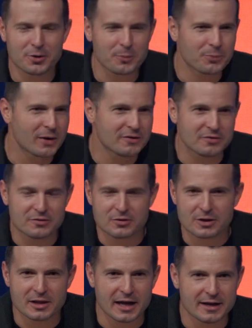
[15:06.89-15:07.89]
your presents
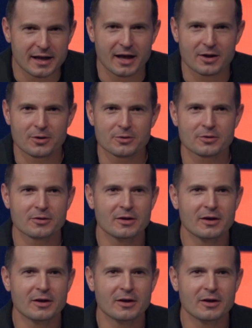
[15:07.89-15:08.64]
are laid out on the...